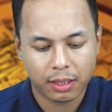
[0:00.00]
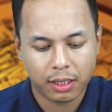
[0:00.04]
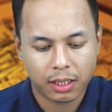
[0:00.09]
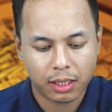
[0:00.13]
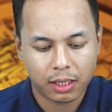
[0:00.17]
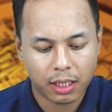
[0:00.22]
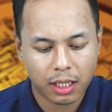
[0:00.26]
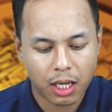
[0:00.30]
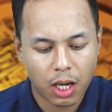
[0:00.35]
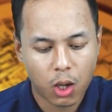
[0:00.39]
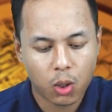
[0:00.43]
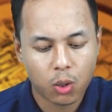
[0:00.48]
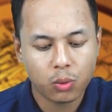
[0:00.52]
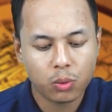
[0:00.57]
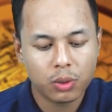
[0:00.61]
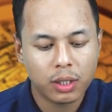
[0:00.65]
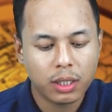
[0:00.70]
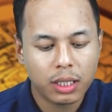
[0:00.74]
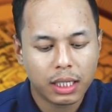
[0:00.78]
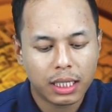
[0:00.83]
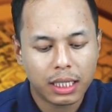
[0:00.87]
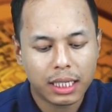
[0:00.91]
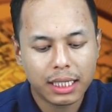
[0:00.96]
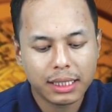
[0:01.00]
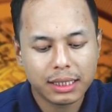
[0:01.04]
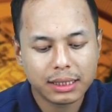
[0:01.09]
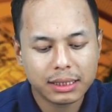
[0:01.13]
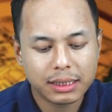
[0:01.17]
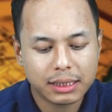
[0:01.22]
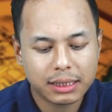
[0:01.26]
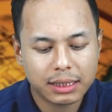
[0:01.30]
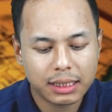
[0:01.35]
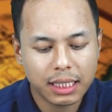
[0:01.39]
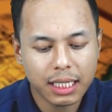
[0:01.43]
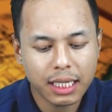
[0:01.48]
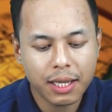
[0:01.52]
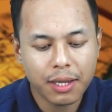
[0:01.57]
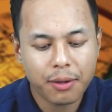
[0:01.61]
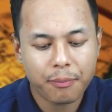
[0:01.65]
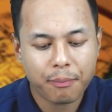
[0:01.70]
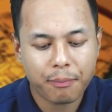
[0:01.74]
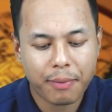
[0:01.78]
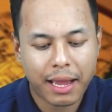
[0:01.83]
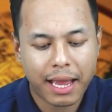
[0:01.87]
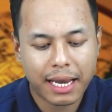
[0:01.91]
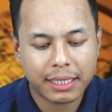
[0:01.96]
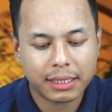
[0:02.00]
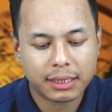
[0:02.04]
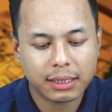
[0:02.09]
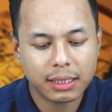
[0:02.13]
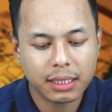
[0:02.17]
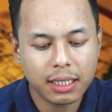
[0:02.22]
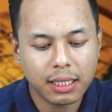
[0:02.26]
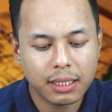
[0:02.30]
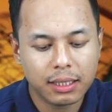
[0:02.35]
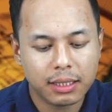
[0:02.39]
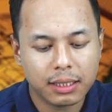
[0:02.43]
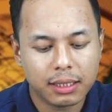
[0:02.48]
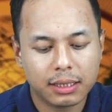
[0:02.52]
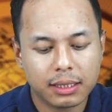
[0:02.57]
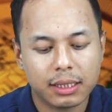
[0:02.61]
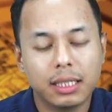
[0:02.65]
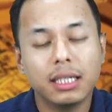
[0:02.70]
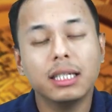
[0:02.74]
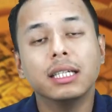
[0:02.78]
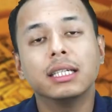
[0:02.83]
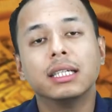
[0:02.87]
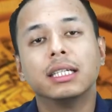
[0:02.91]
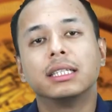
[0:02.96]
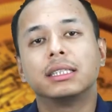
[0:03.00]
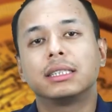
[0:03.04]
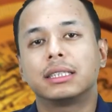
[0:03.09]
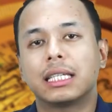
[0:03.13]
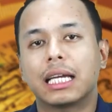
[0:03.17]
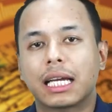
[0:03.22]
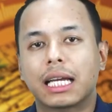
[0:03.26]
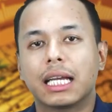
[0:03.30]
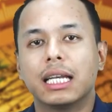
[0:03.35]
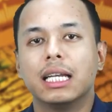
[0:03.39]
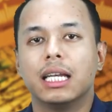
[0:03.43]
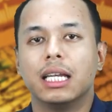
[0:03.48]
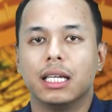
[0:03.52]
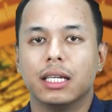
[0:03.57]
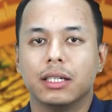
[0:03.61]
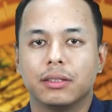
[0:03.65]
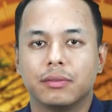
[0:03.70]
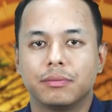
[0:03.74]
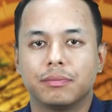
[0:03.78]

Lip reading: Now let us see mantle, the second layer.